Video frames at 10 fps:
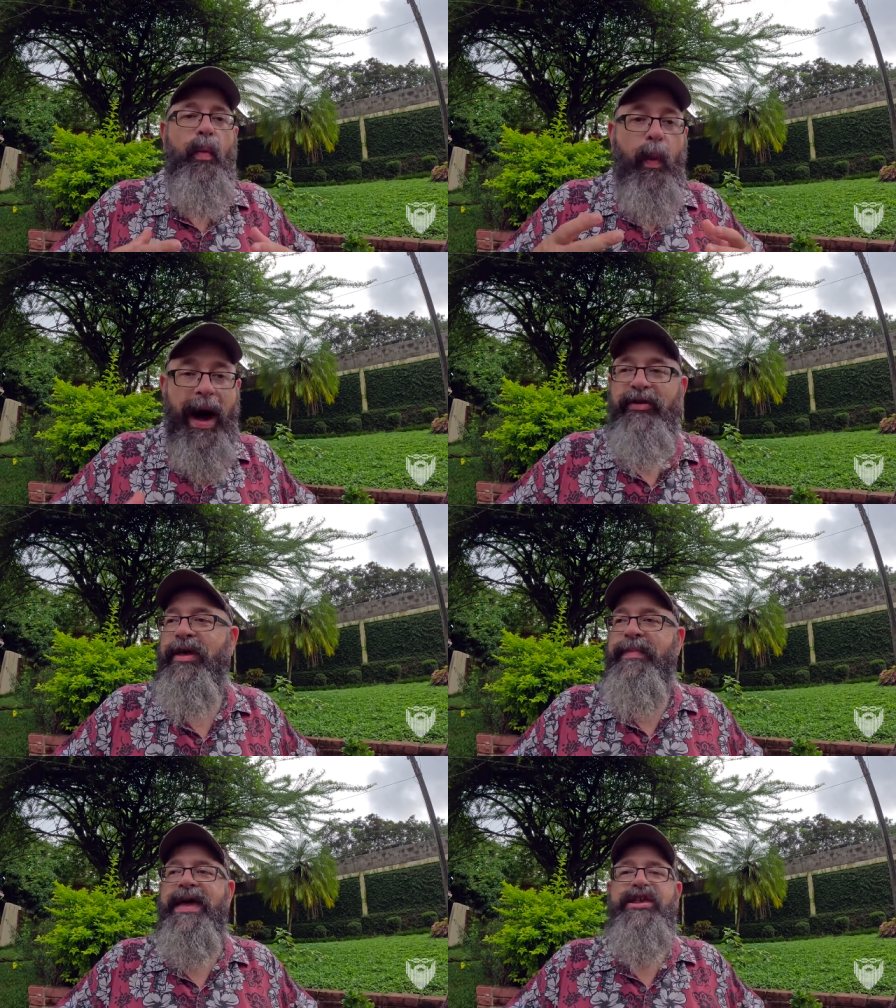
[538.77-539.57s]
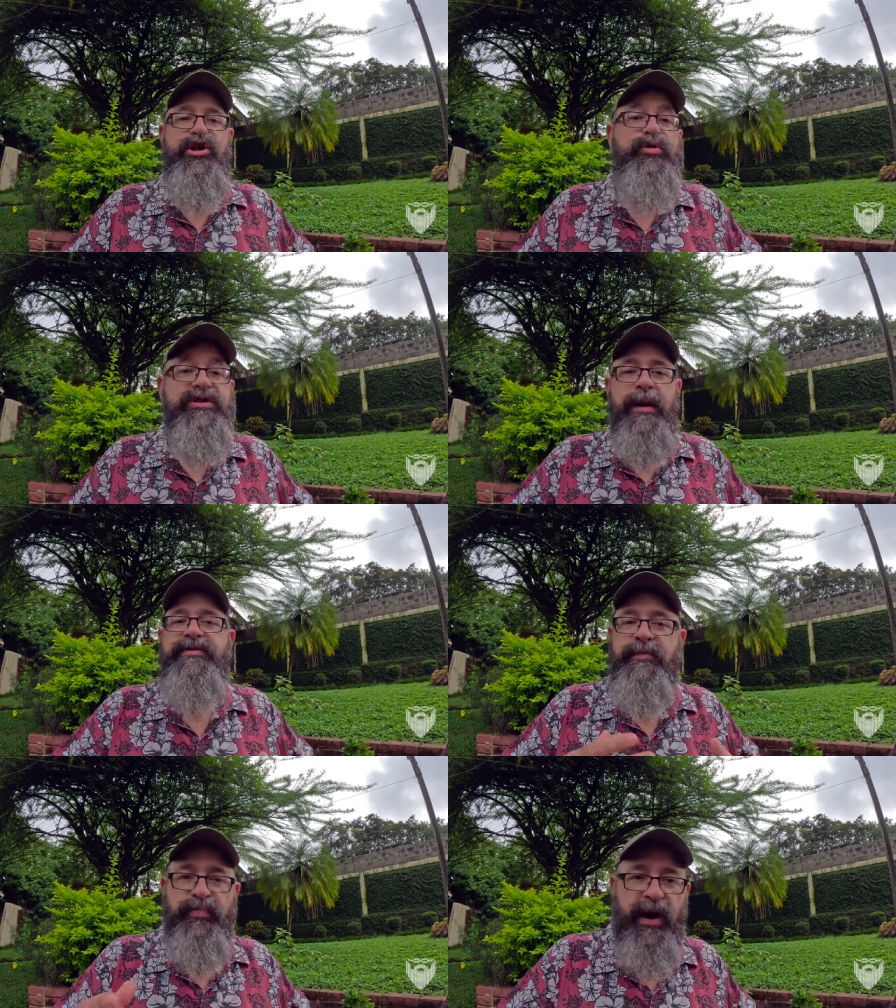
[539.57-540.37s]
while they may use up
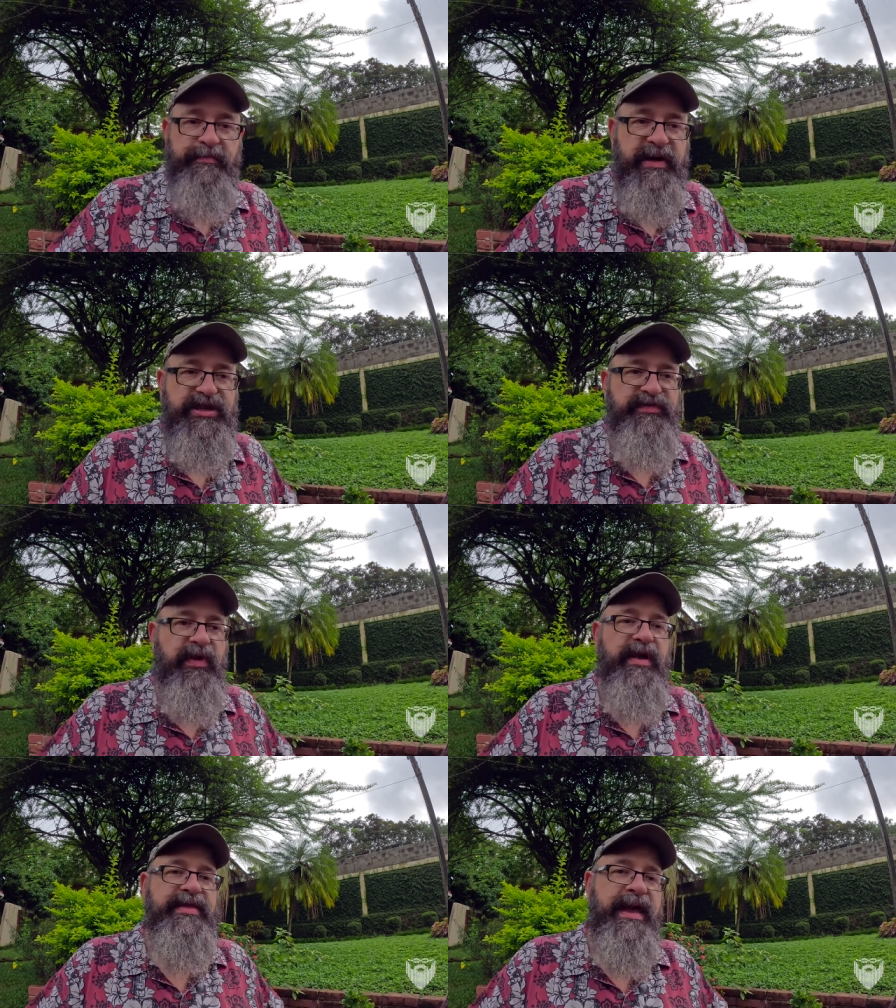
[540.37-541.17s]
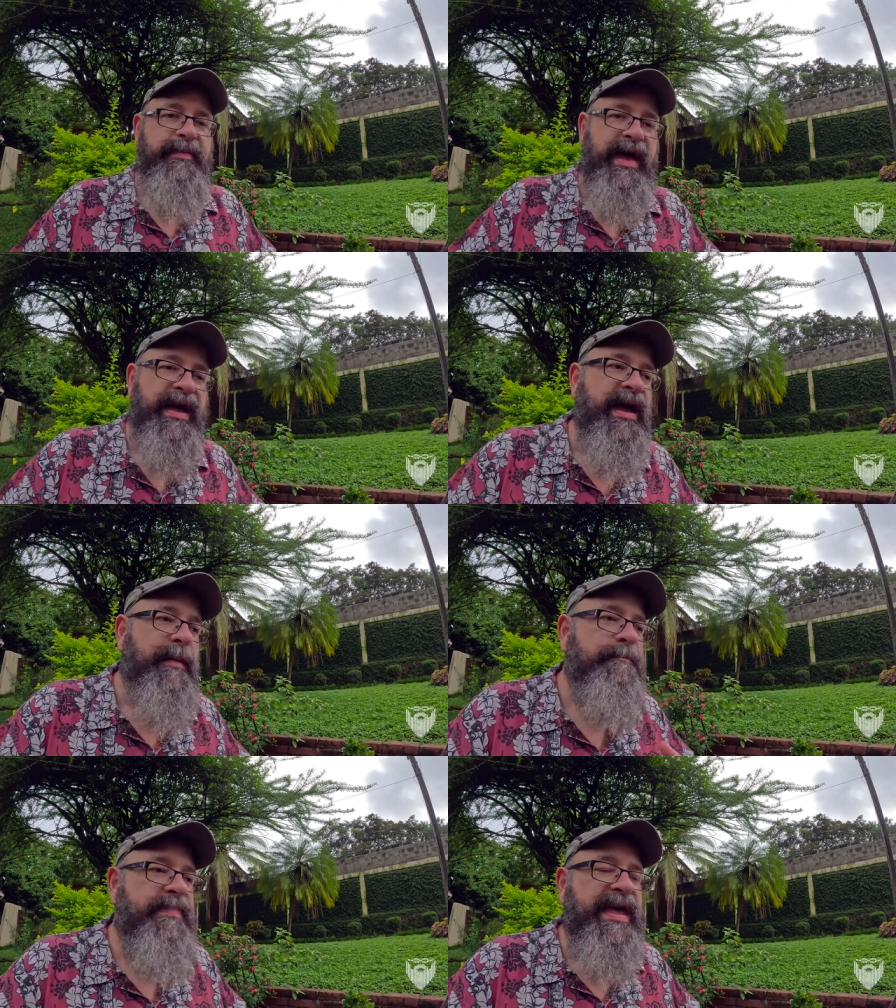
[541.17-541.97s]
some prime beachfront, they may
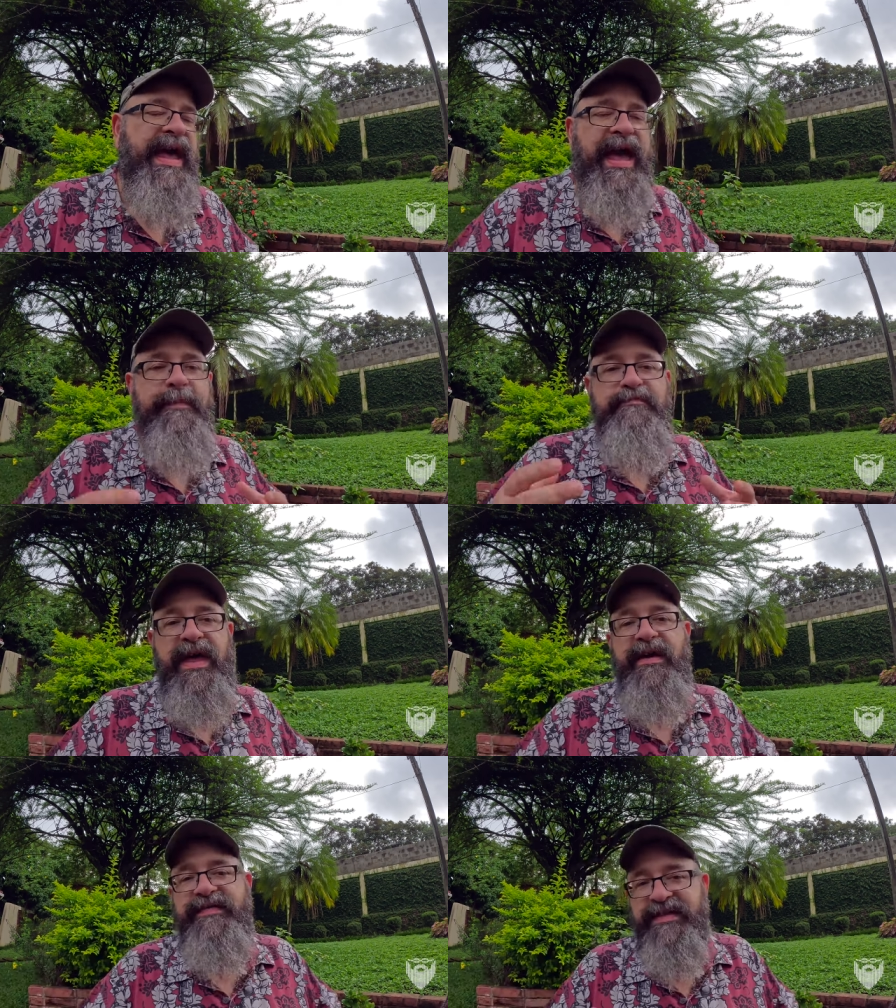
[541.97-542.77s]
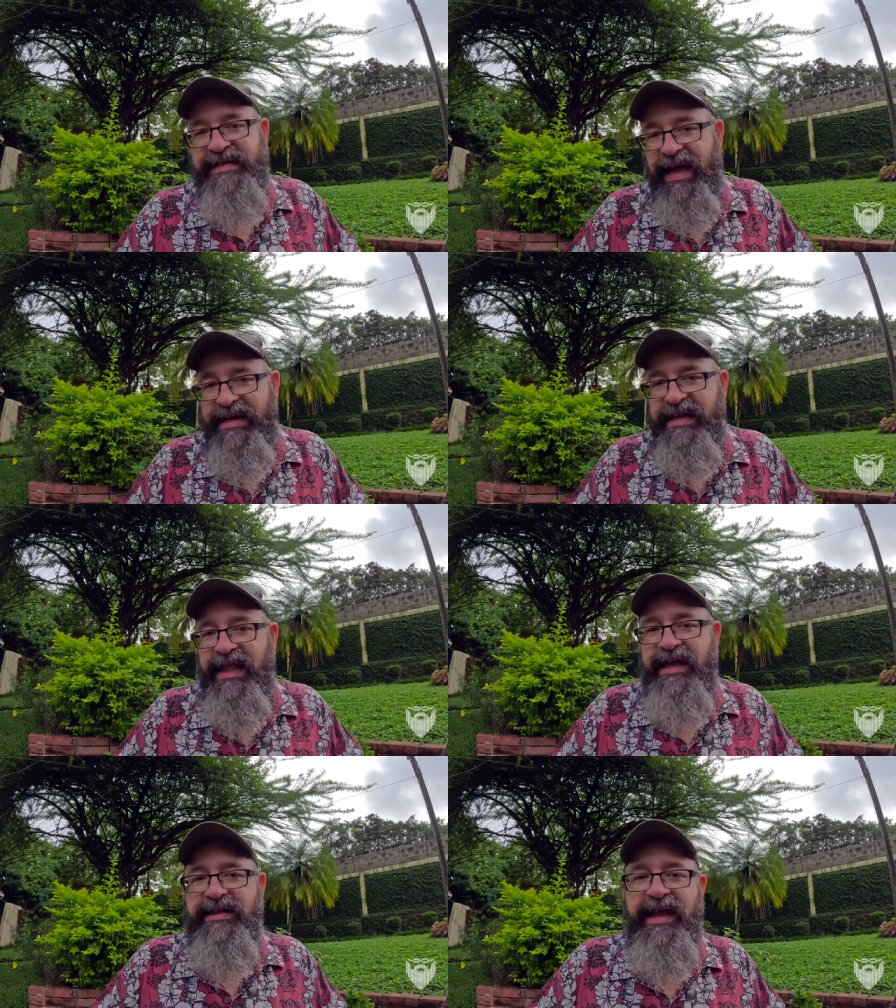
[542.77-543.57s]
be a bit of society
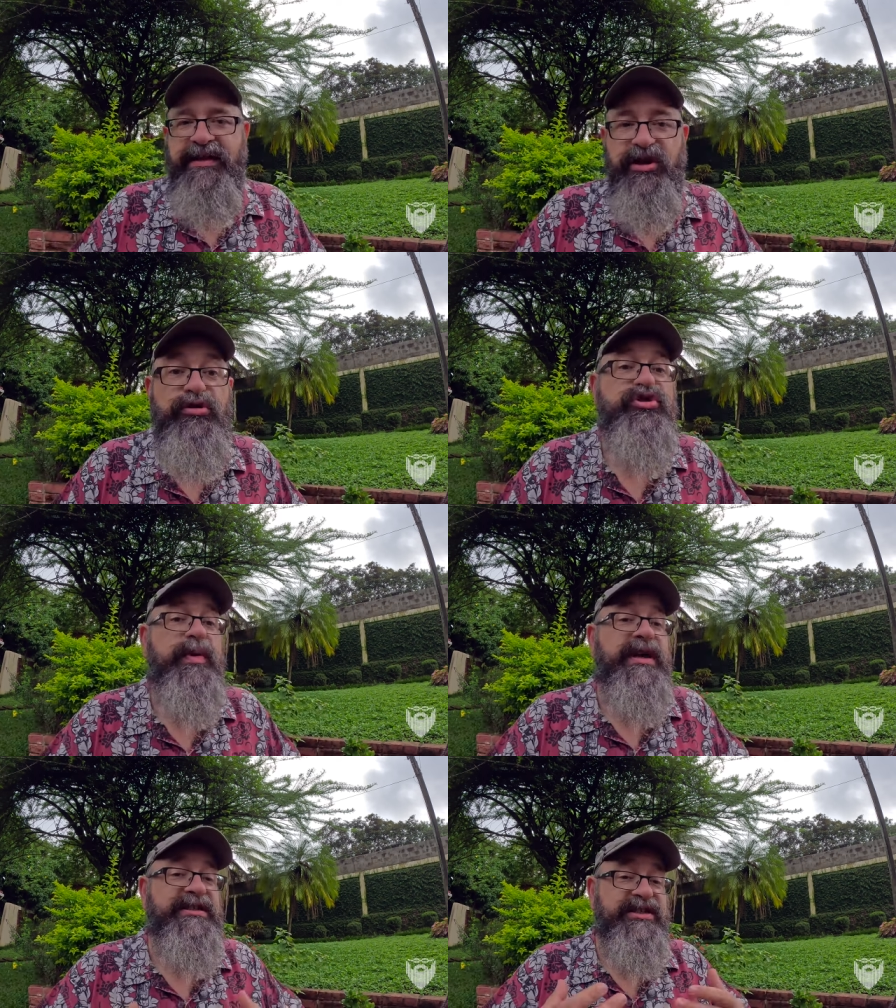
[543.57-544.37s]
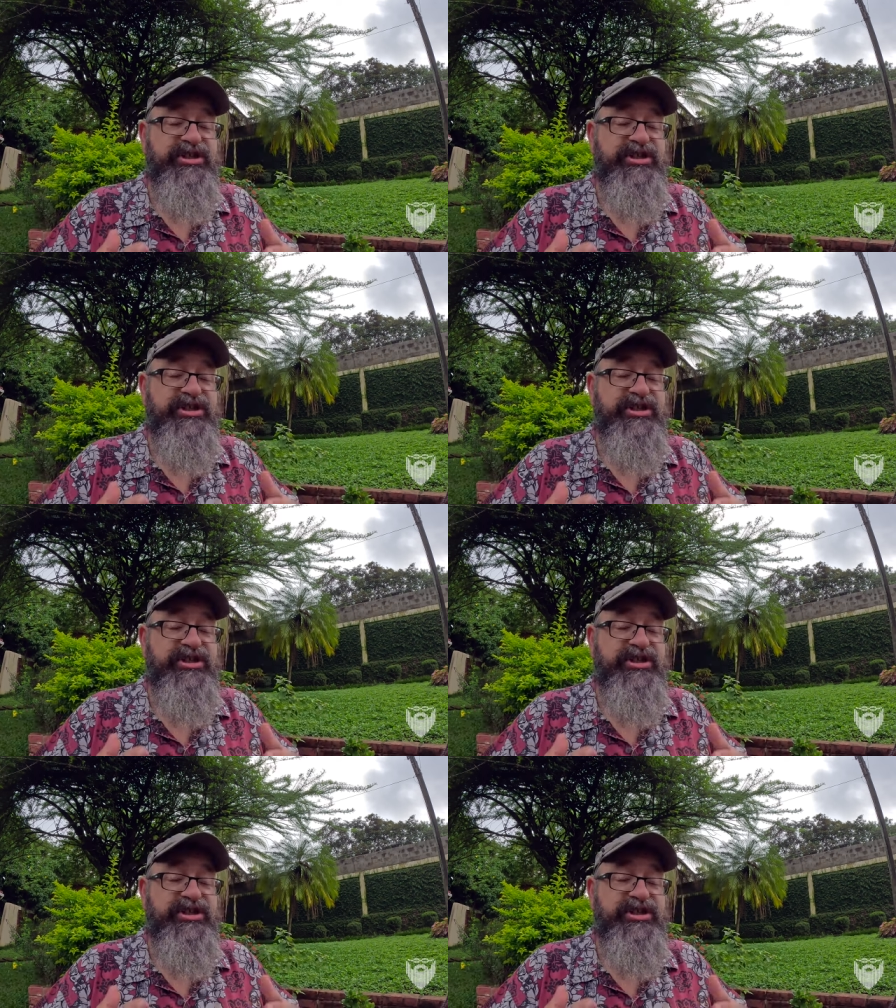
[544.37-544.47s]
that, that Costa Ricans